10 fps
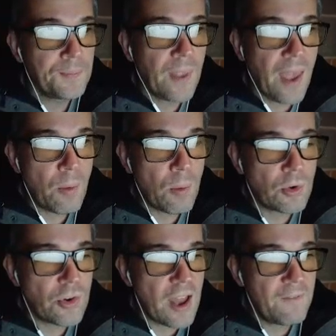And when we're
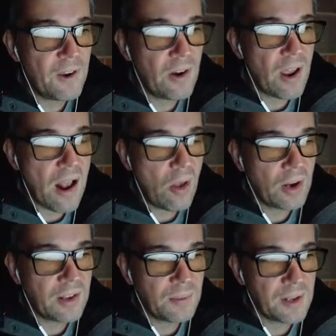trying to figure out how long it
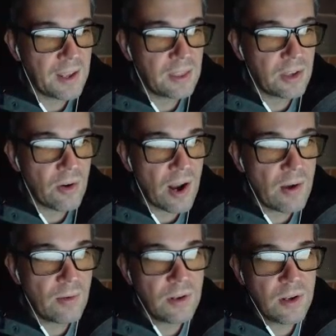takes them to hit the
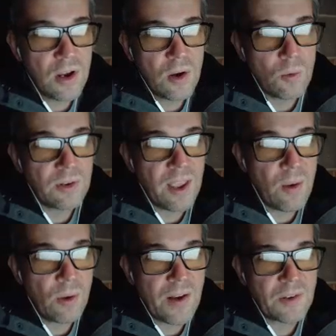ground, we're taking
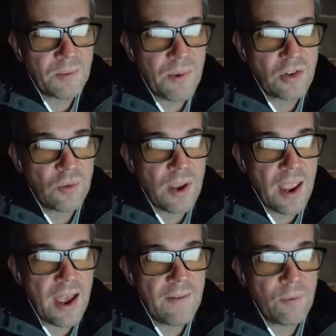whatever expression we
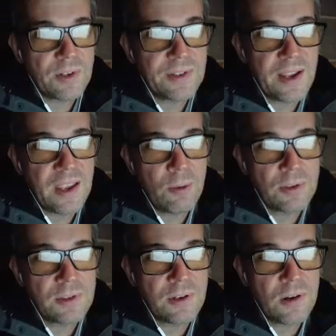have, we're setting it equal to
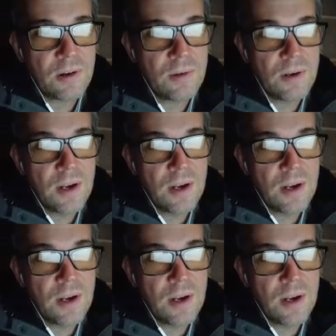0,